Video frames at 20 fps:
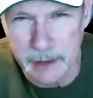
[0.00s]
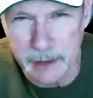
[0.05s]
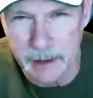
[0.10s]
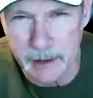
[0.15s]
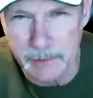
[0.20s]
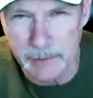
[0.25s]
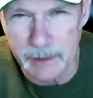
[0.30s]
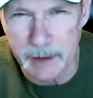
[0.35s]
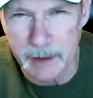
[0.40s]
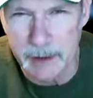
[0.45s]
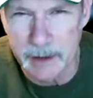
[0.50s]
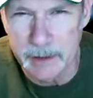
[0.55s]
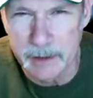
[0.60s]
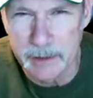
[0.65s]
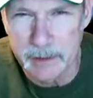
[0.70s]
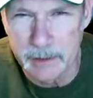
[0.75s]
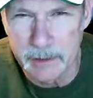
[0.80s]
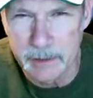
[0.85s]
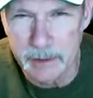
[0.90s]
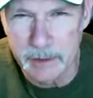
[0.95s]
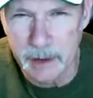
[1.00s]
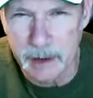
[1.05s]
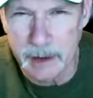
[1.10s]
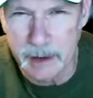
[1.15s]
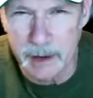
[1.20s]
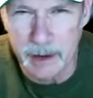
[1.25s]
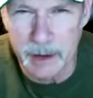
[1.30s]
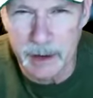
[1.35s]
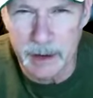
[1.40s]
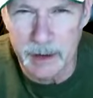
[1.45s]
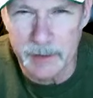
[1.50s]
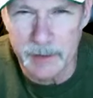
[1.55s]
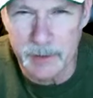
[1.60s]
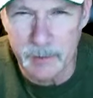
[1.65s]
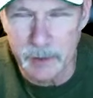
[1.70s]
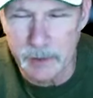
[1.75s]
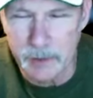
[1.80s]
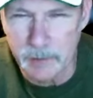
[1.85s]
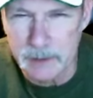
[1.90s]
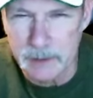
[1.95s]
And the other
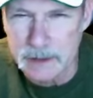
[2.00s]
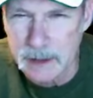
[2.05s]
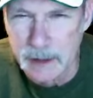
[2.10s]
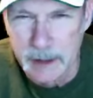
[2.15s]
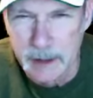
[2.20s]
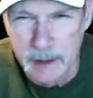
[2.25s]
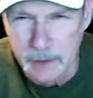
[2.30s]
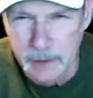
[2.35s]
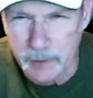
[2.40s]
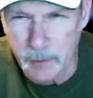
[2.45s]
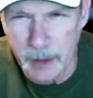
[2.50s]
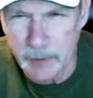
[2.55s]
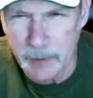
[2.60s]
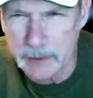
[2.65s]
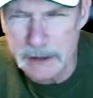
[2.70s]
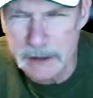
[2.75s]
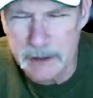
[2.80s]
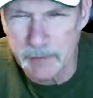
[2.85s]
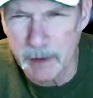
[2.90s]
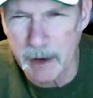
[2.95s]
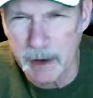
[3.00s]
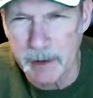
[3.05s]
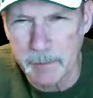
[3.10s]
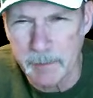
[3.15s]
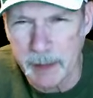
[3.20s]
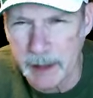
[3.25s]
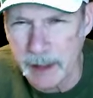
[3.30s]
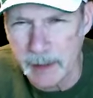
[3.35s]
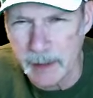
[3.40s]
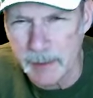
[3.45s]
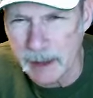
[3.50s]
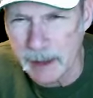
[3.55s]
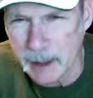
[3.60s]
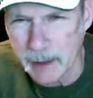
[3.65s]
one was the wide receiver out of Miami.